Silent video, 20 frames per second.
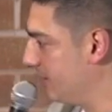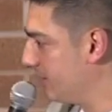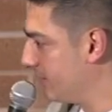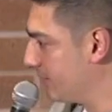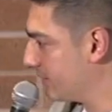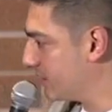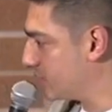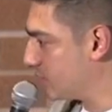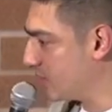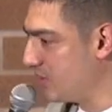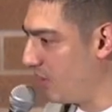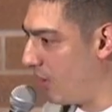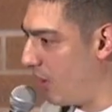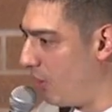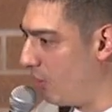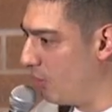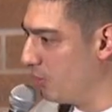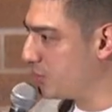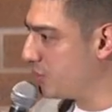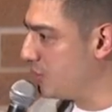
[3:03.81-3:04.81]
Because when you're
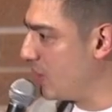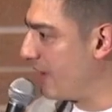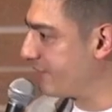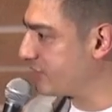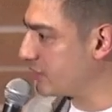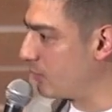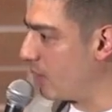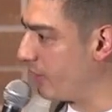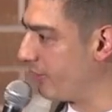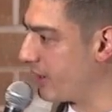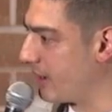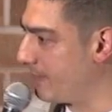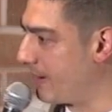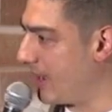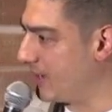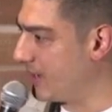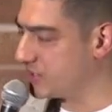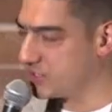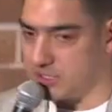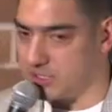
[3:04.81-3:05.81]
old, you have to worry
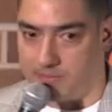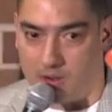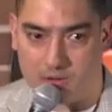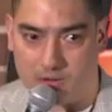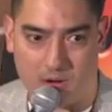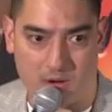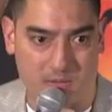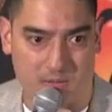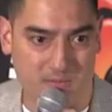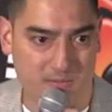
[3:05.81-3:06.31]
about tomorrow.